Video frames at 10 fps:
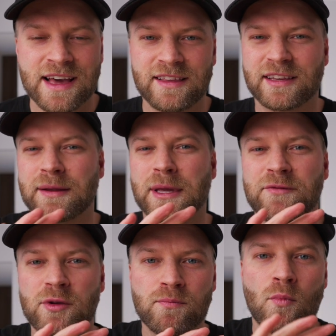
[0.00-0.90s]
This is gonna
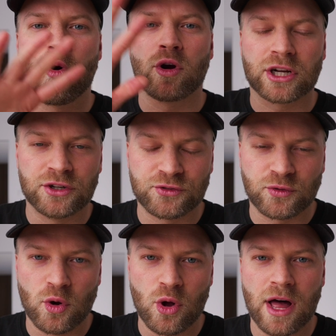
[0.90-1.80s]
give you more
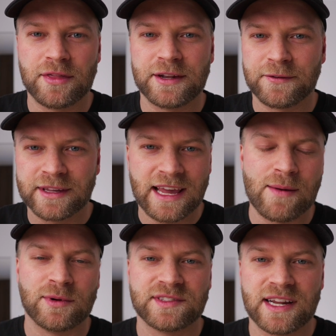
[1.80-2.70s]
control of the different
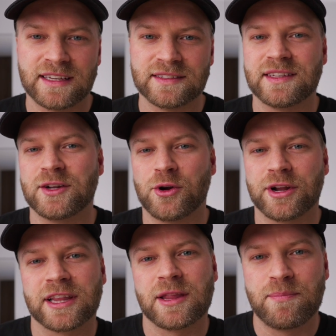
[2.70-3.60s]
camera settings in order
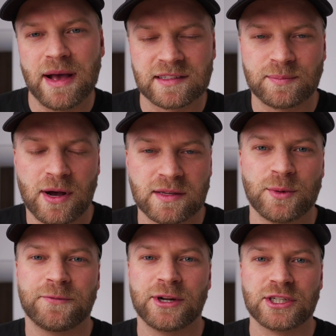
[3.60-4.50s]
to get the best
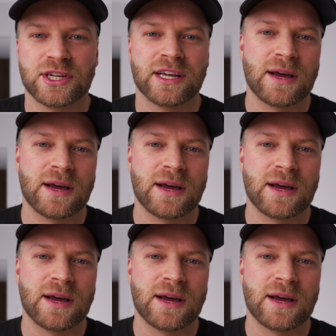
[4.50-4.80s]
possible footage